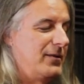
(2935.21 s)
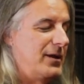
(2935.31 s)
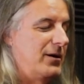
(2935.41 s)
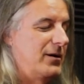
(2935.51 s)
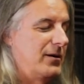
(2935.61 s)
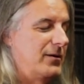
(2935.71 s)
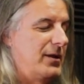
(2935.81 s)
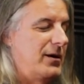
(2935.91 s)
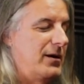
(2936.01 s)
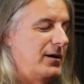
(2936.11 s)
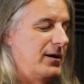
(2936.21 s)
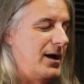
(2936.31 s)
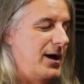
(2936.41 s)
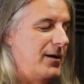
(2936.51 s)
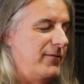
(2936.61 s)
that are that are
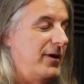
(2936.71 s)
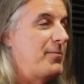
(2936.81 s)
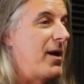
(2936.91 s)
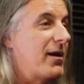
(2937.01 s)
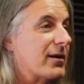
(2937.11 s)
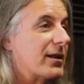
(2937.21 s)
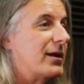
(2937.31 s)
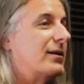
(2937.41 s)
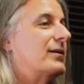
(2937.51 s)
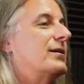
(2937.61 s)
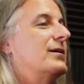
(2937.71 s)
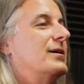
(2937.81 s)
uh, very parallel